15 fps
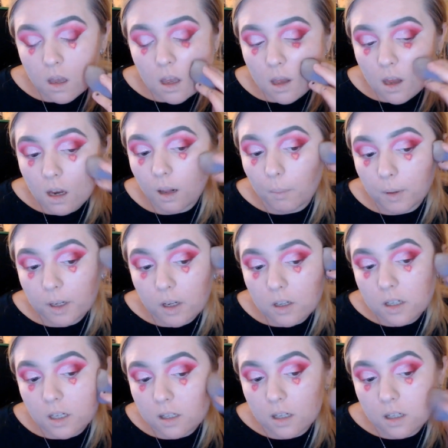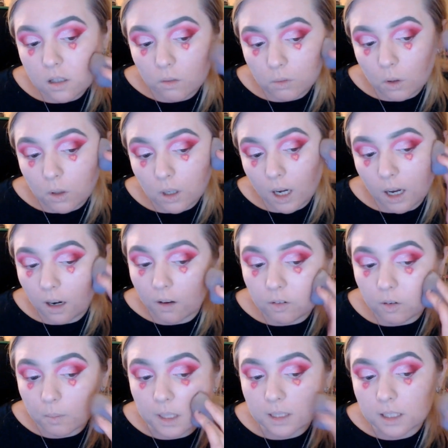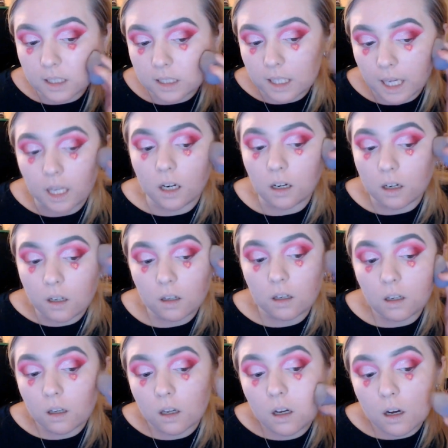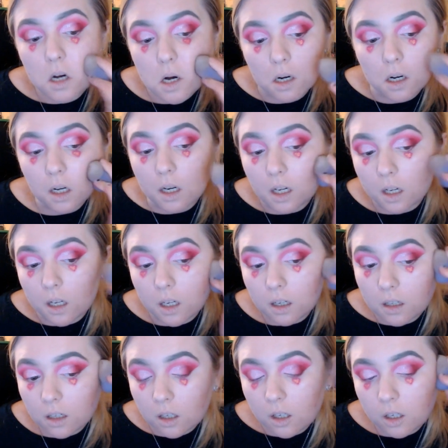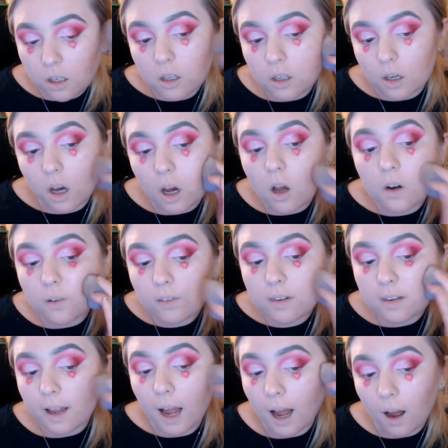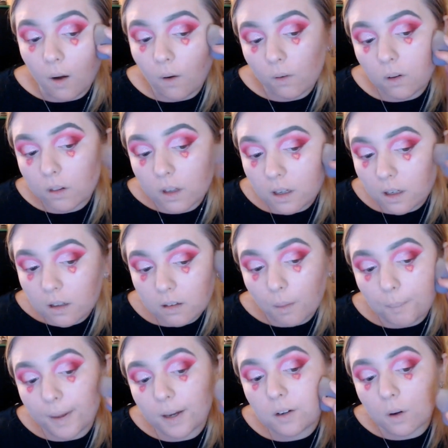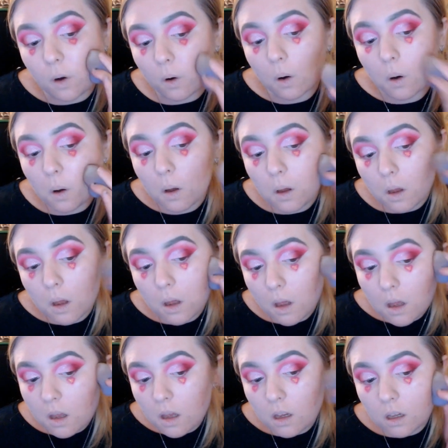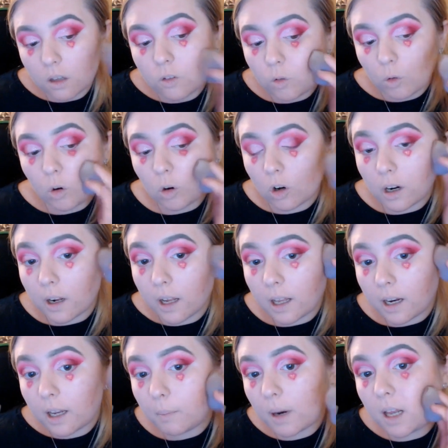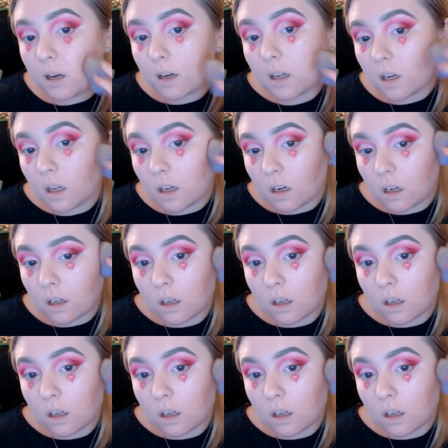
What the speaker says: Now because this is the wrong colour for my skin, I'm going to go to town on this and make sure it's really blended in.